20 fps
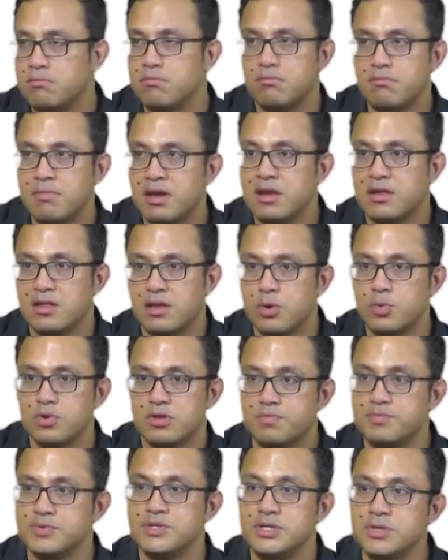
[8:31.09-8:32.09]
meanings always
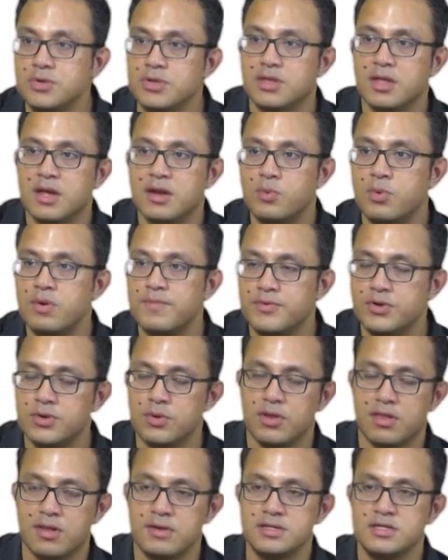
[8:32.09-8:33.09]
produce and
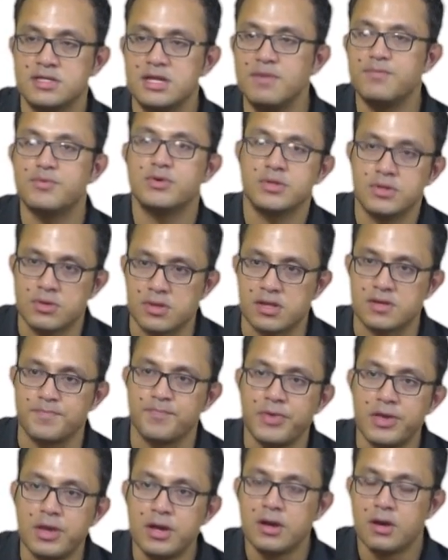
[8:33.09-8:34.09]
reproduce and deproduce,
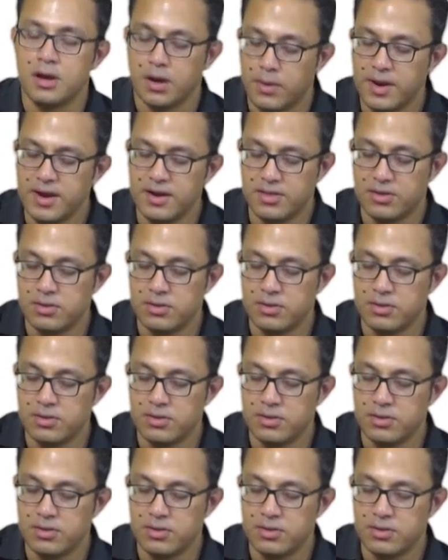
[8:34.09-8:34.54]
right?